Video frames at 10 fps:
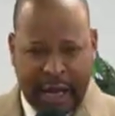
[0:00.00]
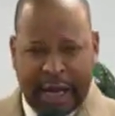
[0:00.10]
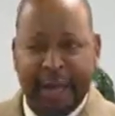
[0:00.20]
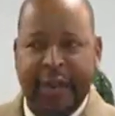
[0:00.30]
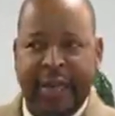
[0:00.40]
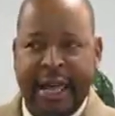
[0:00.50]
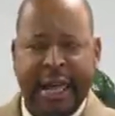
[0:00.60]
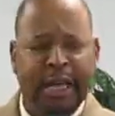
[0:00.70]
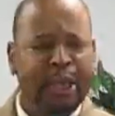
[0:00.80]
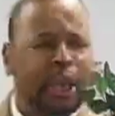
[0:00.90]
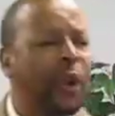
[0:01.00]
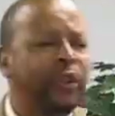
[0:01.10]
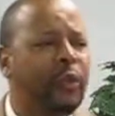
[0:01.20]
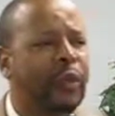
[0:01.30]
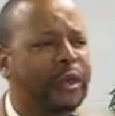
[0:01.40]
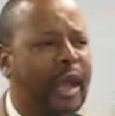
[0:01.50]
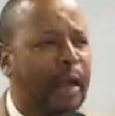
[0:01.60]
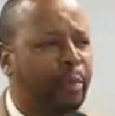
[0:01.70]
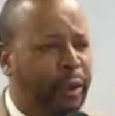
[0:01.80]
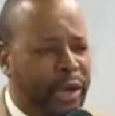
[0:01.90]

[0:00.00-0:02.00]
And in the end, Joseph was not